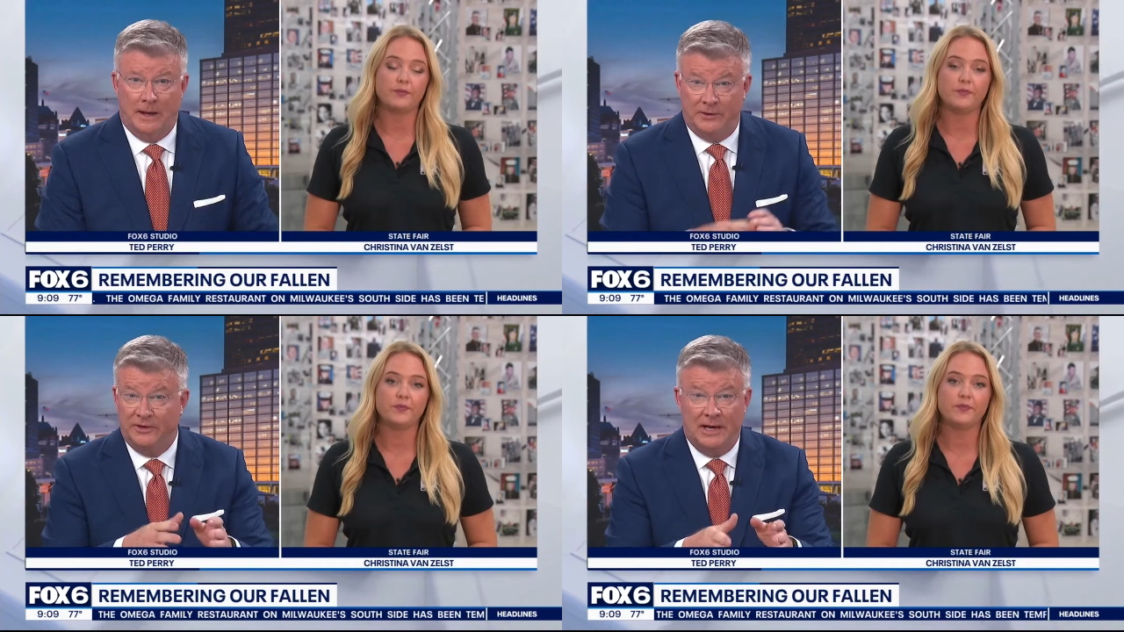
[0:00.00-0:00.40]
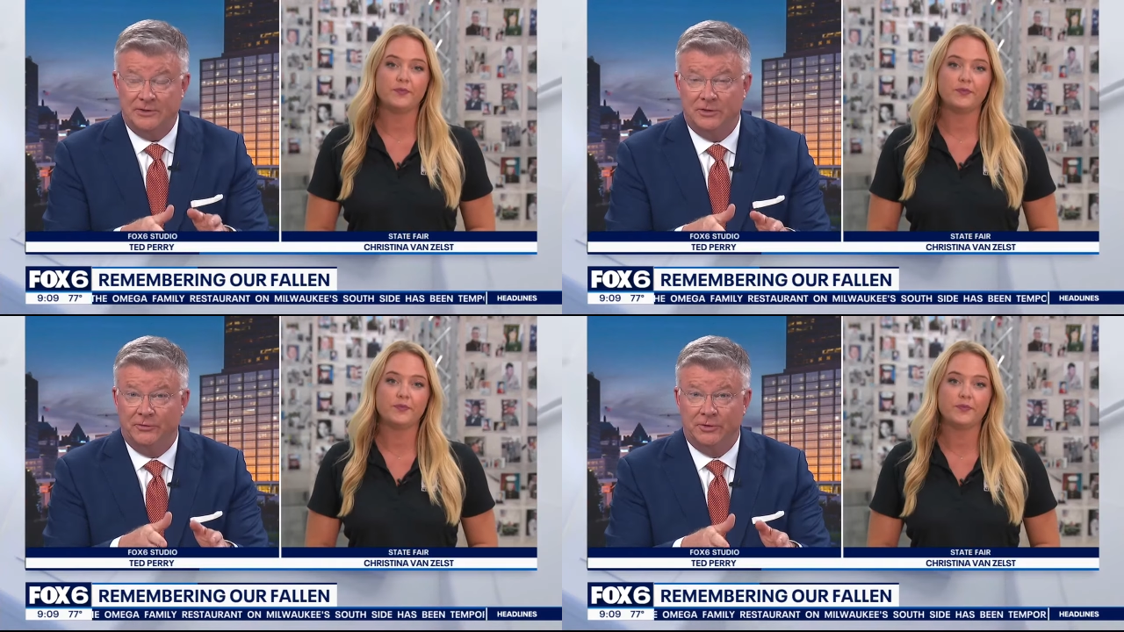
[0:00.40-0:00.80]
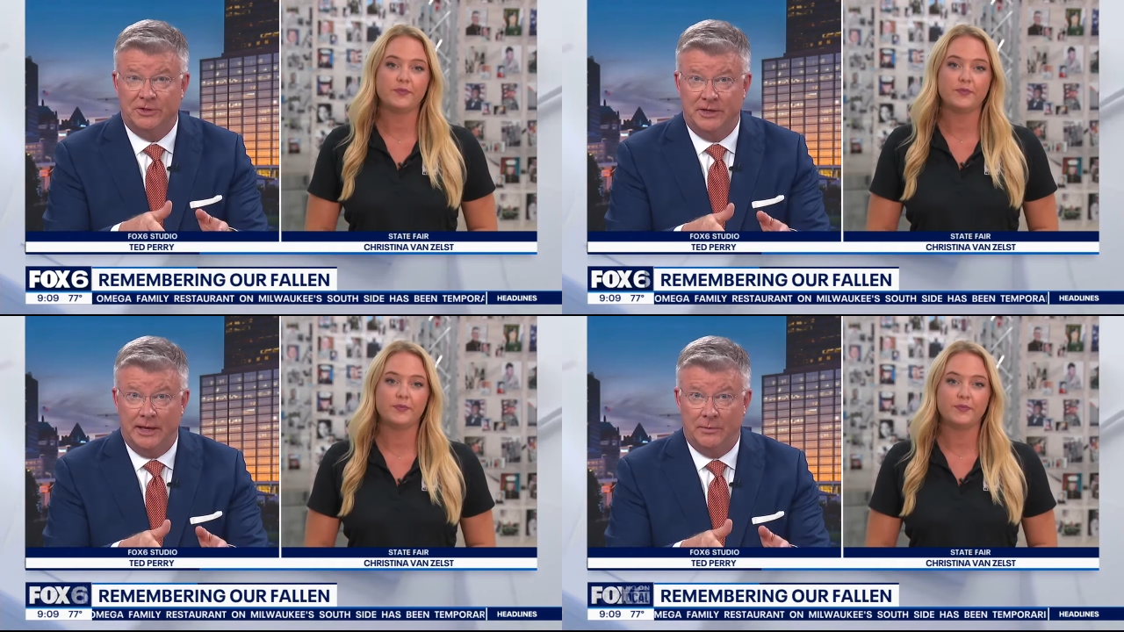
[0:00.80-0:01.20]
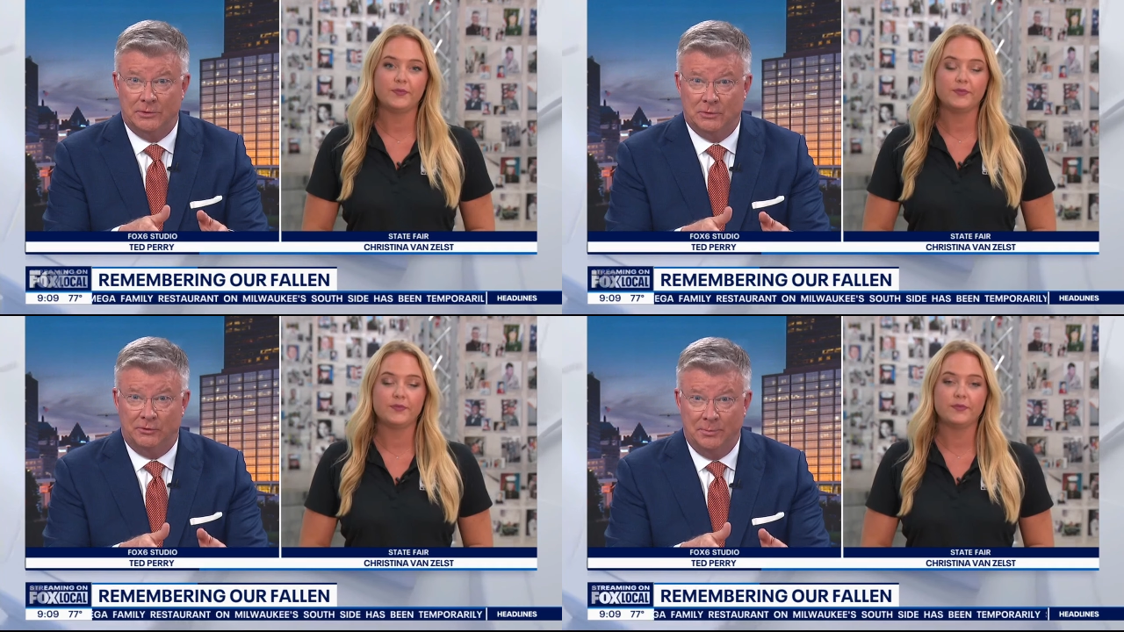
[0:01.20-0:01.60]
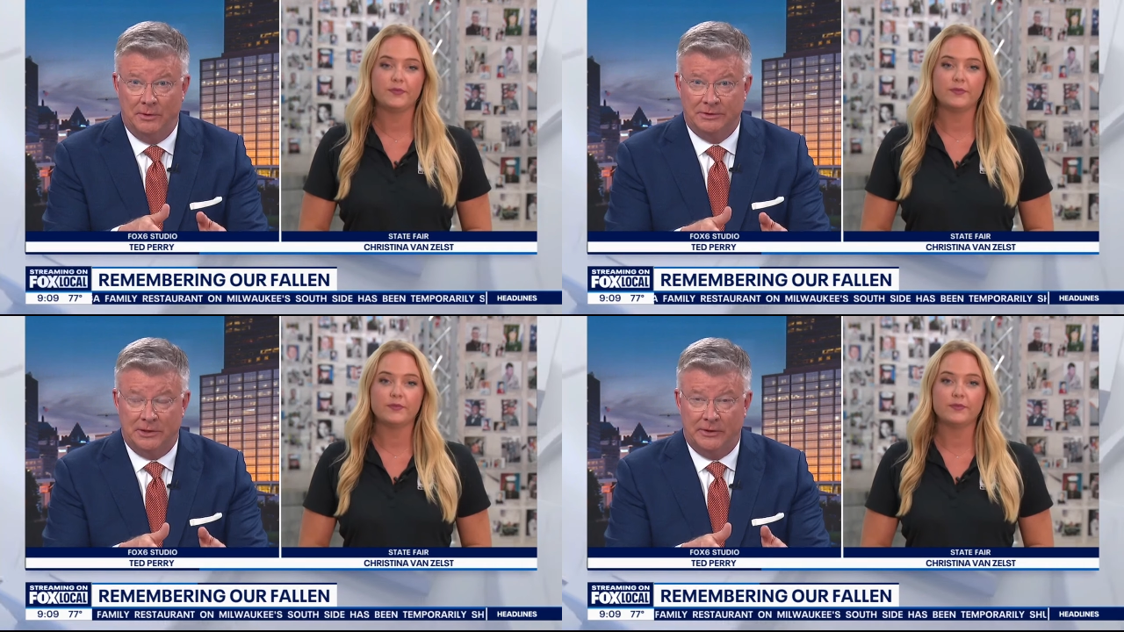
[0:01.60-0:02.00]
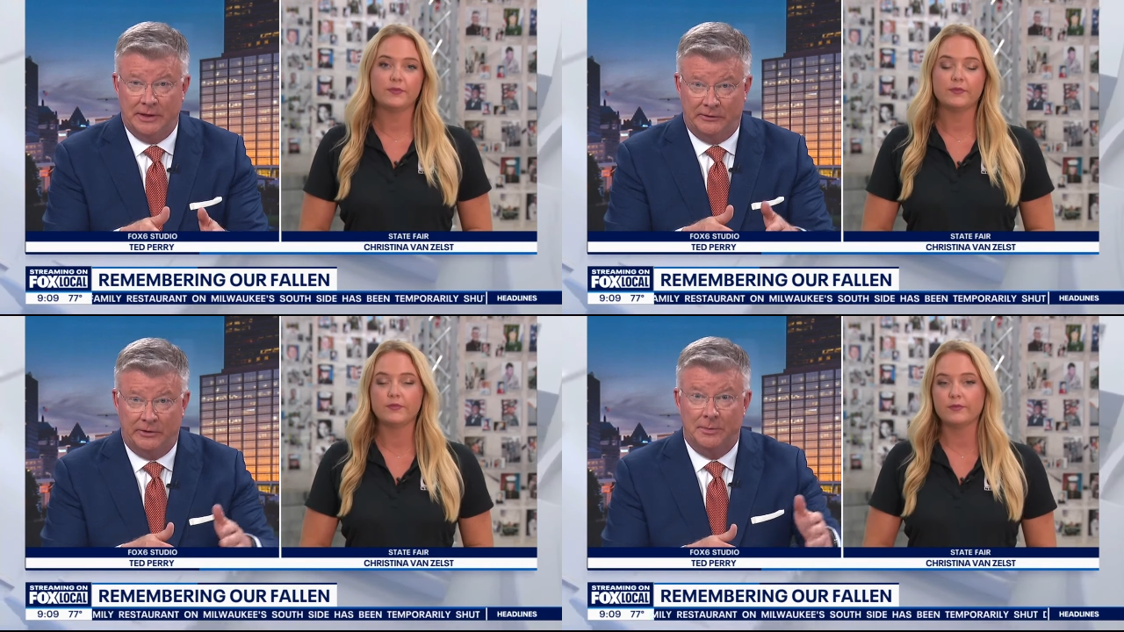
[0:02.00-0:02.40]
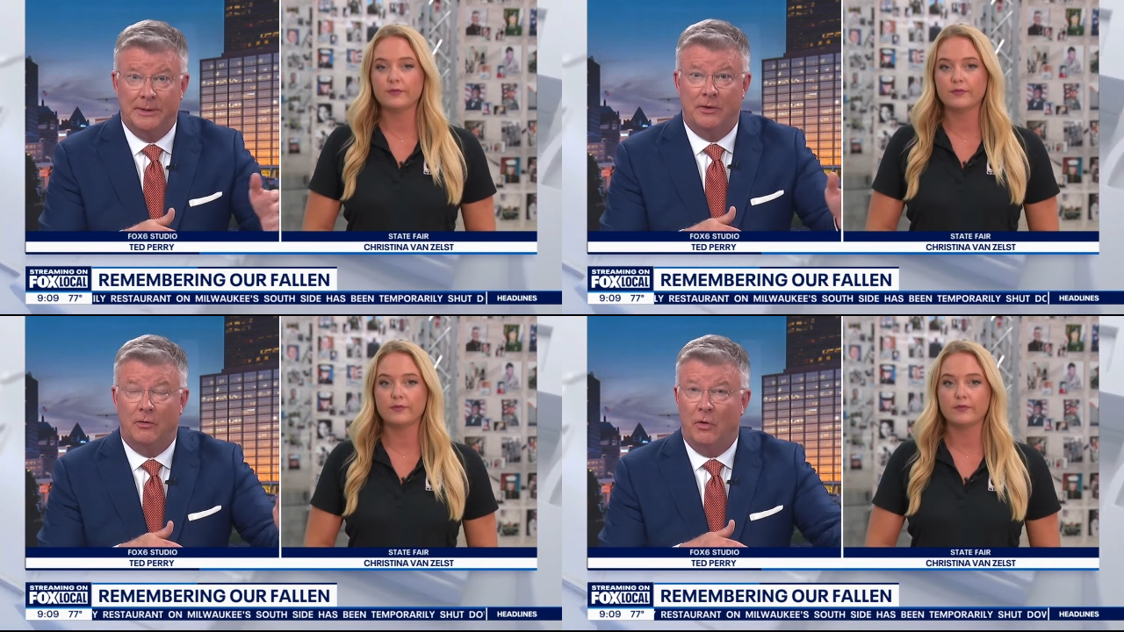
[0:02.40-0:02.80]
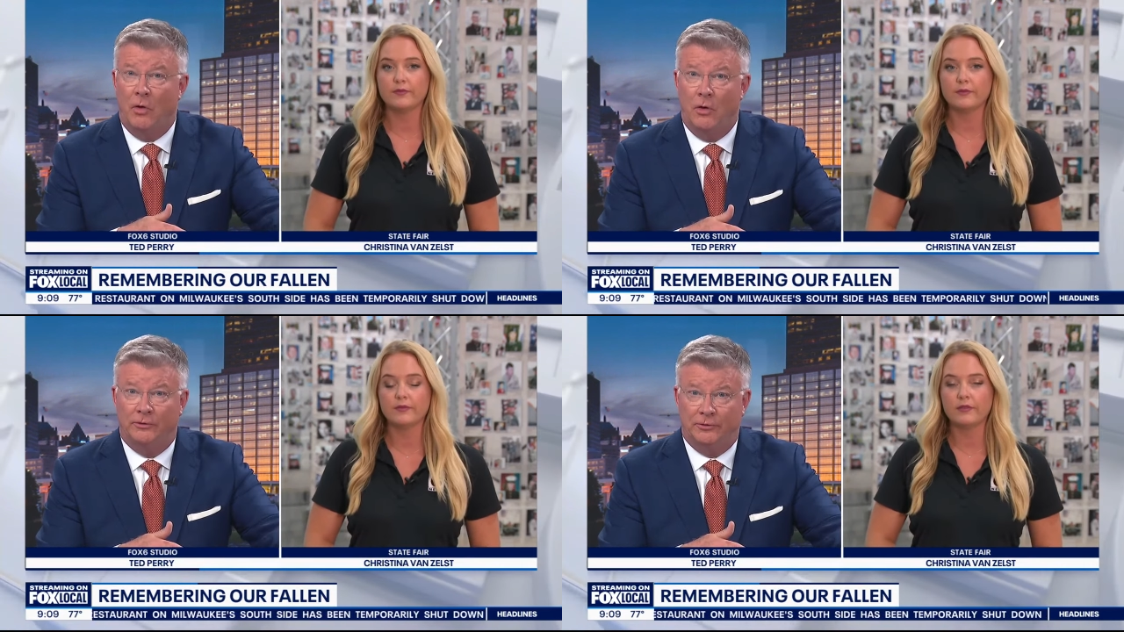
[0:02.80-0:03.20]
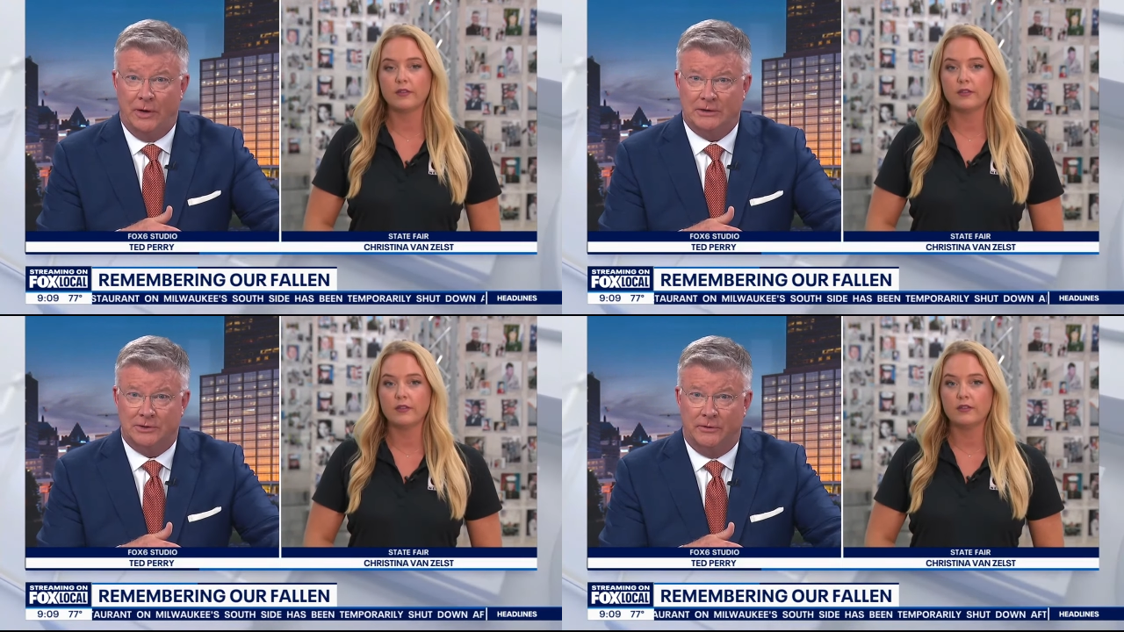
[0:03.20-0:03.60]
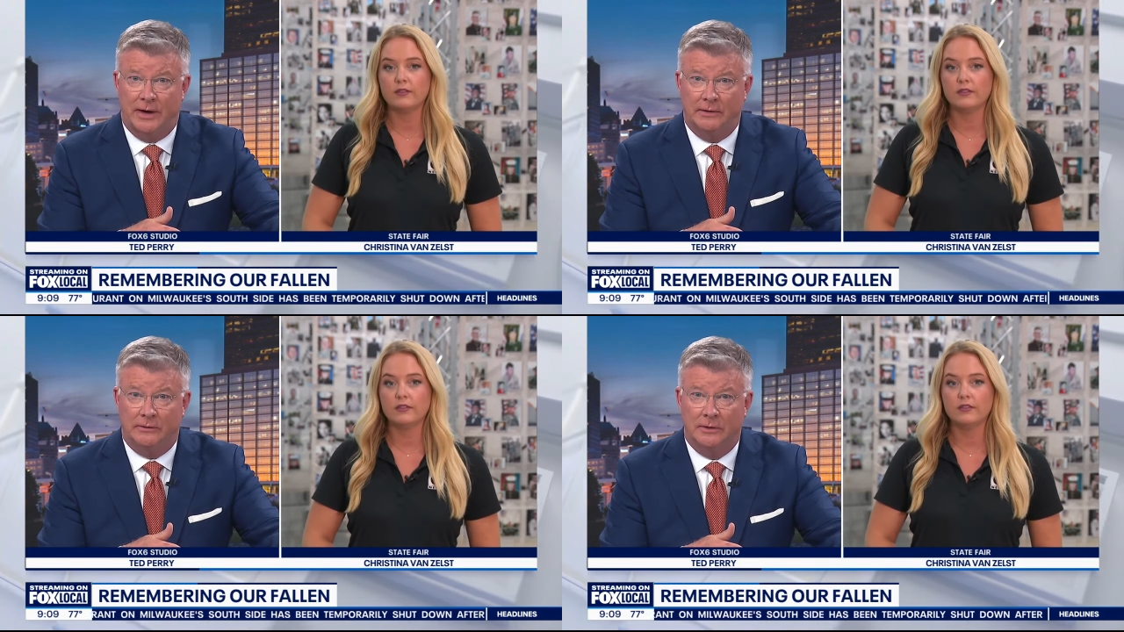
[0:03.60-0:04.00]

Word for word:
Speaker 1: And it's not just for today, which was Military Day. It's going to be there the whole stretch, correct?